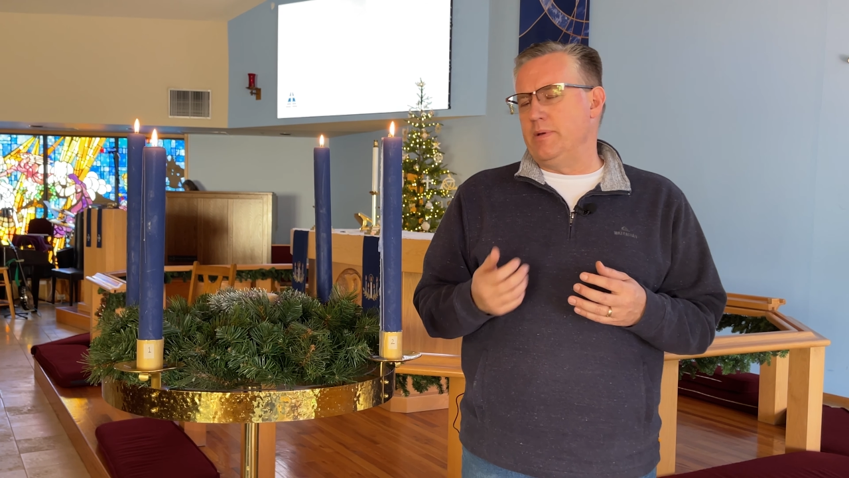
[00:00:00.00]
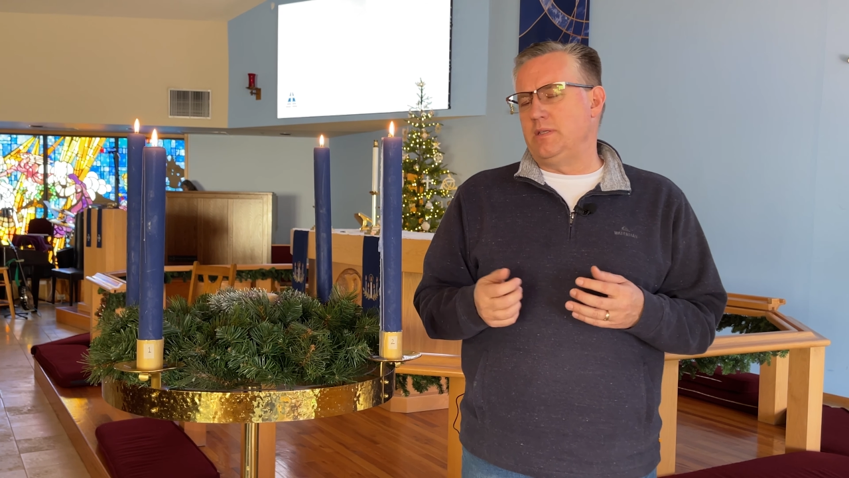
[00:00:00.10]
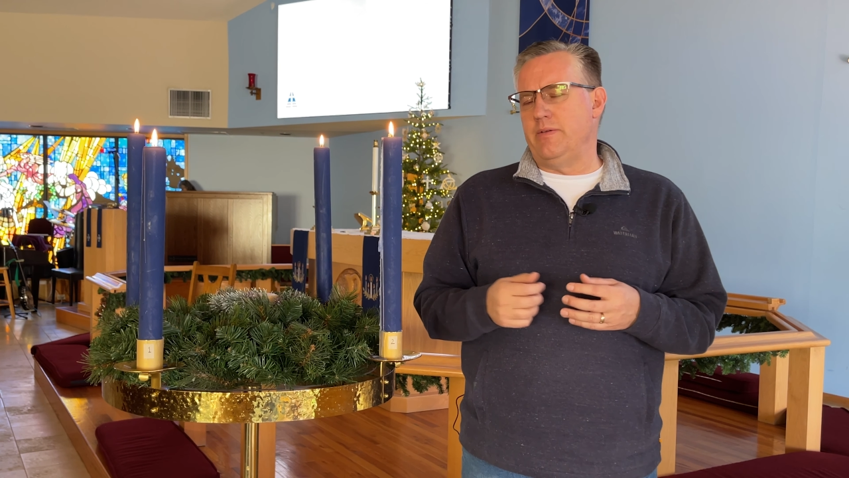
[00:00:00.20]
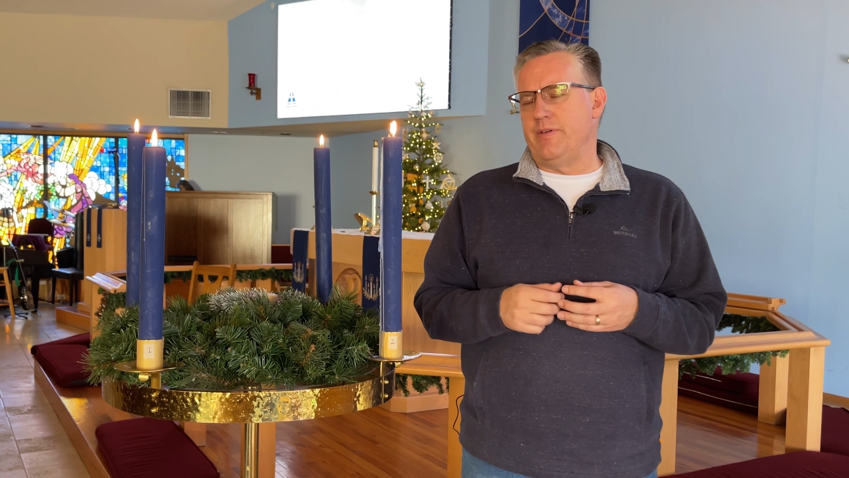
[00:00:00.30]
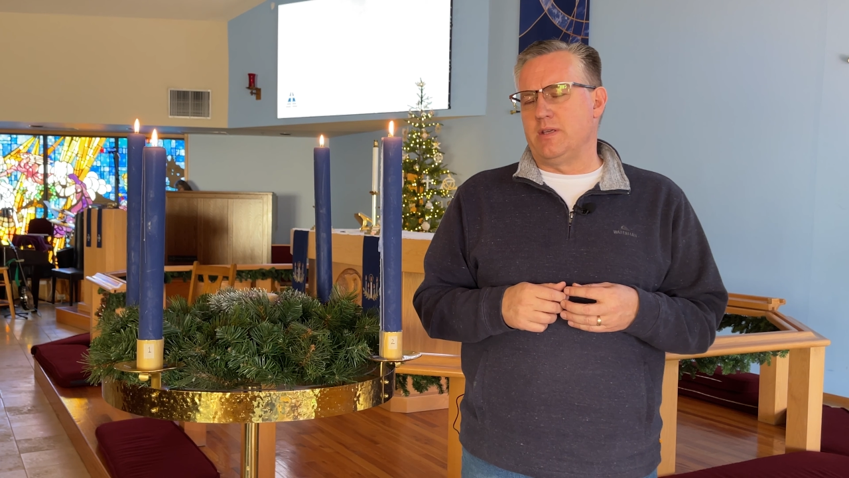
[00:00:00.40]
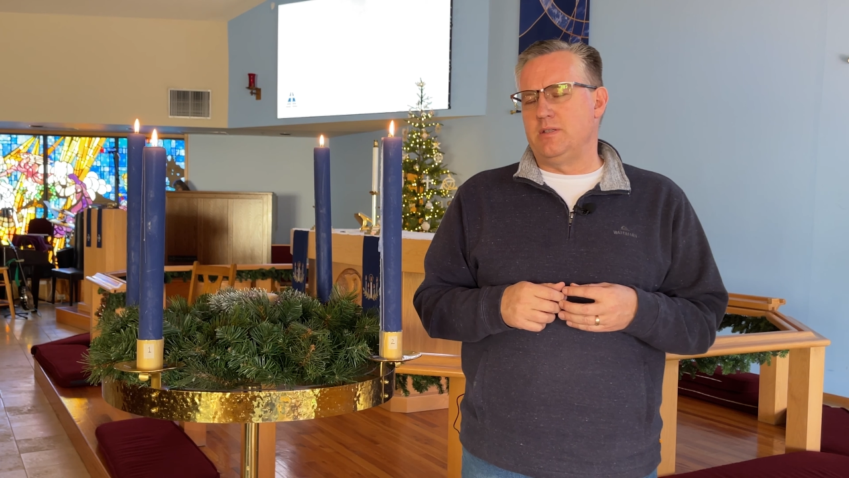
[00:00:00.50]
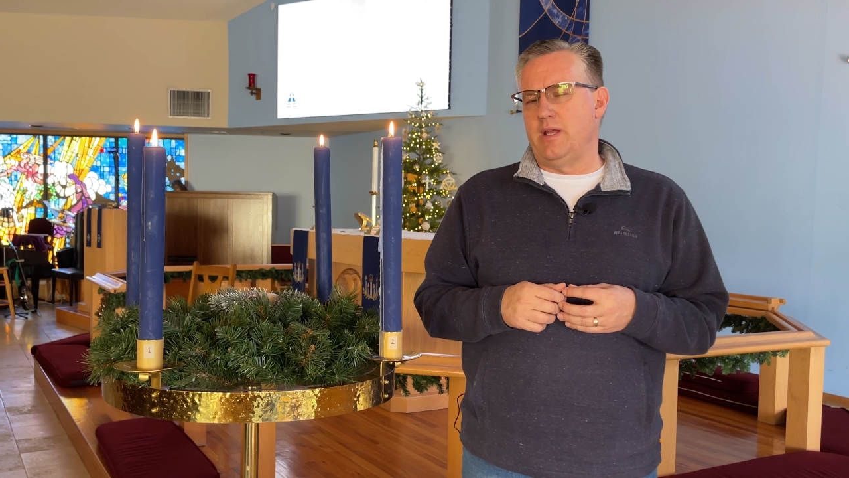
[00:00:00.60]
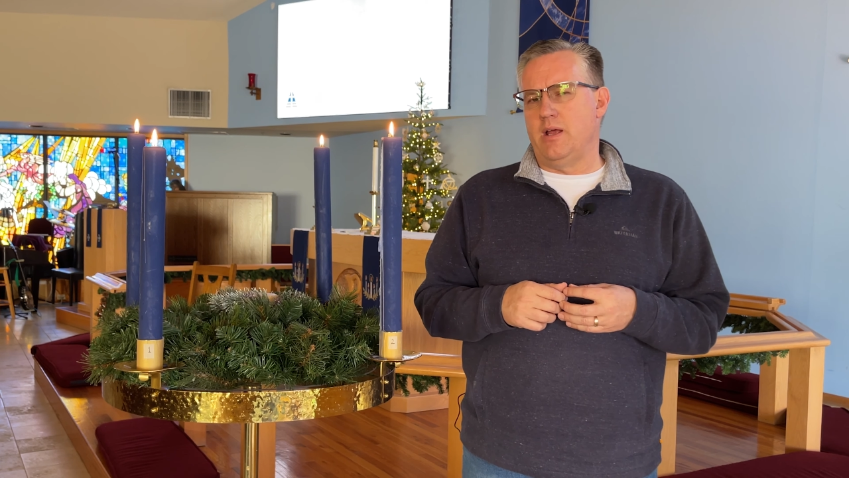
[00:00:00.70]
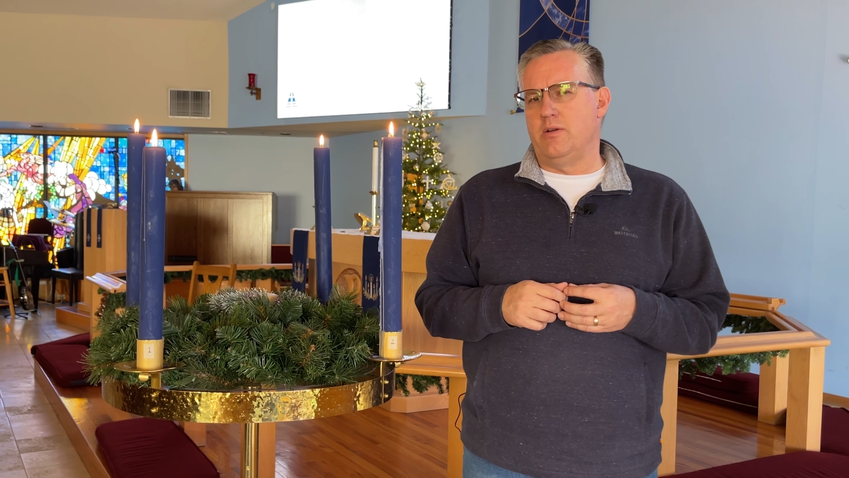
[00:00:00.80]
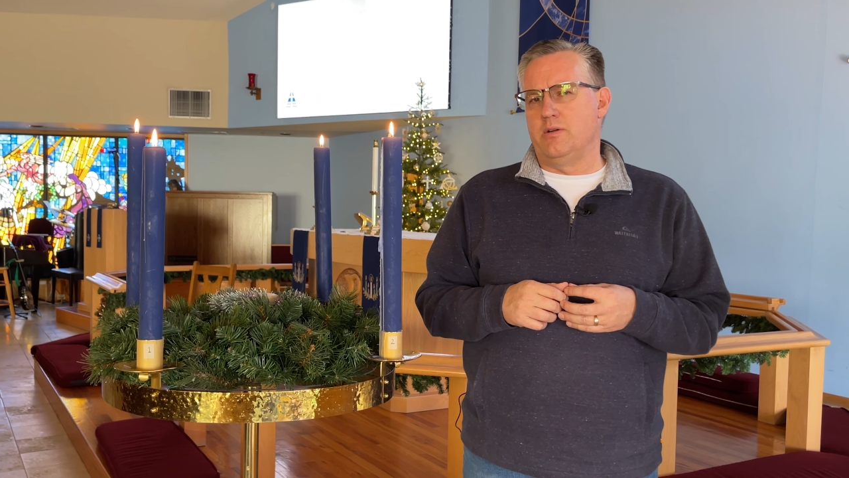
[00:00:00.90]
Pacific
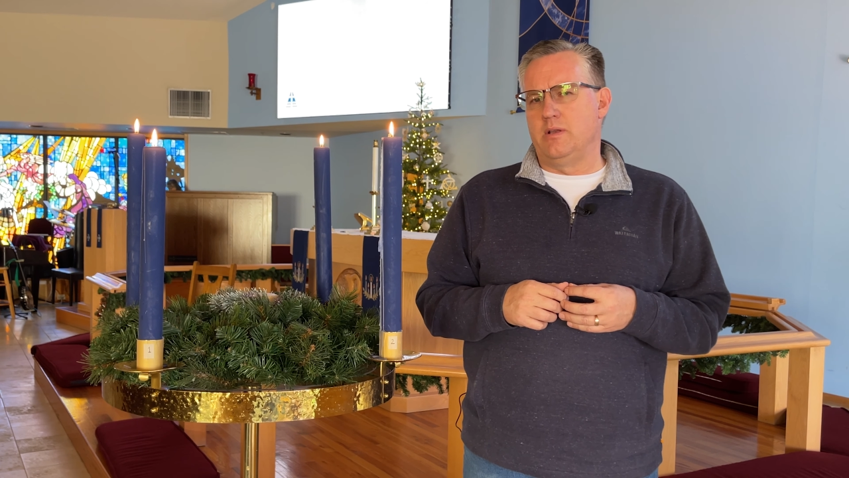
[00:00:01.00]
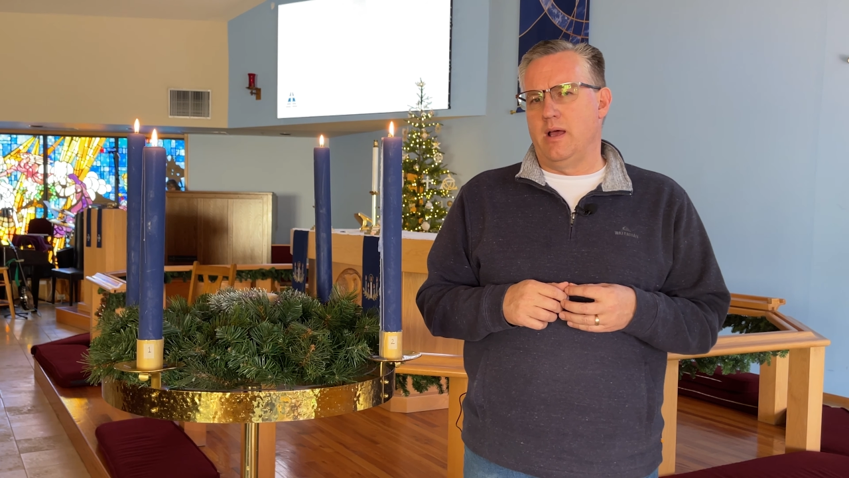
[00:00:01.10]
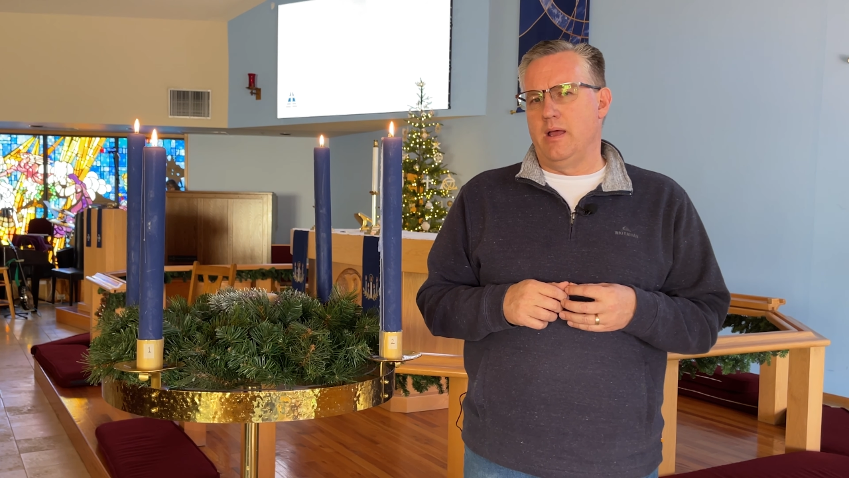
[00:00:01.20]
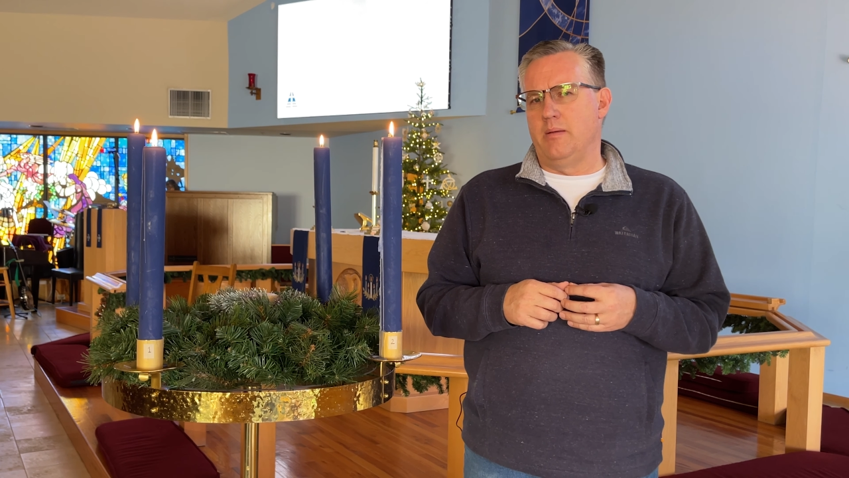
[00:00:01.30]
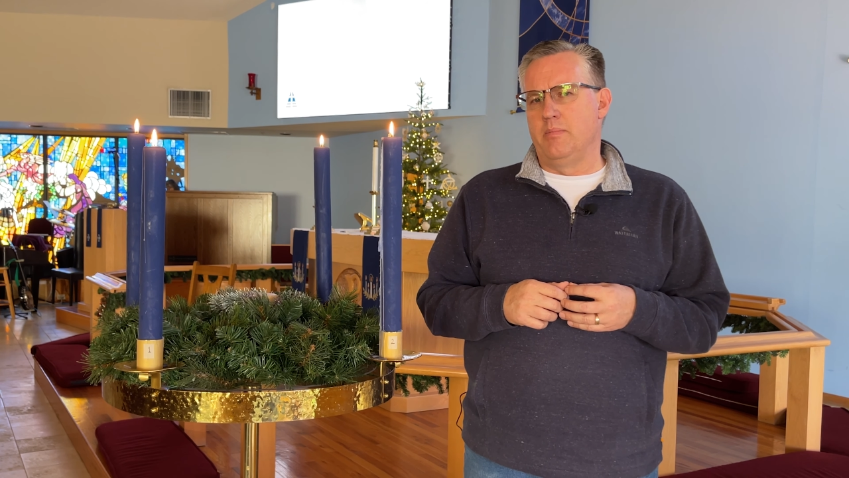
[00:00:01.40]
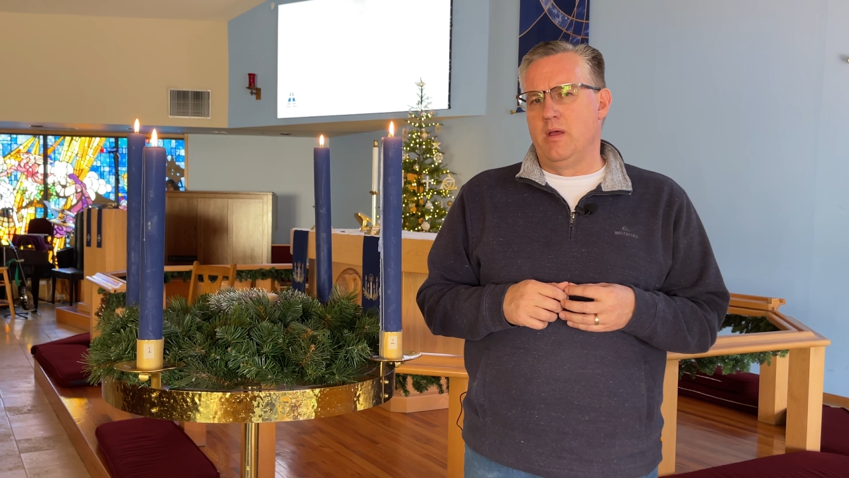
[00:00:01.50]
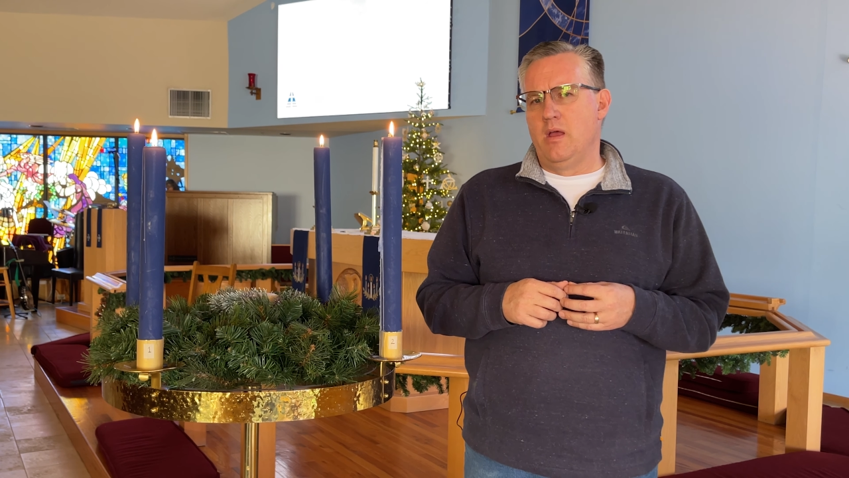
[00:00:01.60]
Standard Time